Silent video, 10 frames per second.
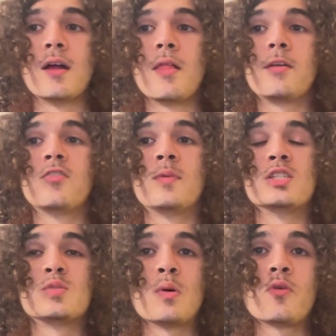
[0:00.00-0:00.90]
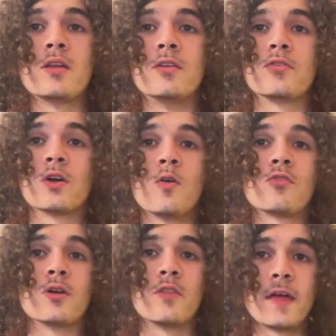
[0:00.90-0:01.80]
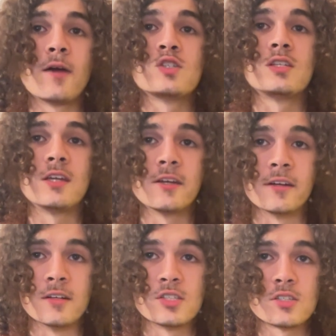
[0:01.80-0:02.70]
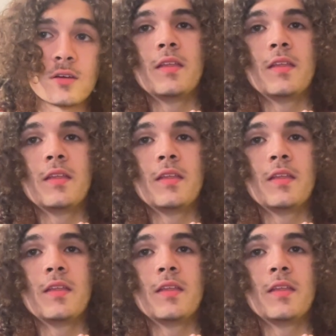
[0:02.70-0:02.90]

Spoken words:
that have been spoken for over 1,000 years.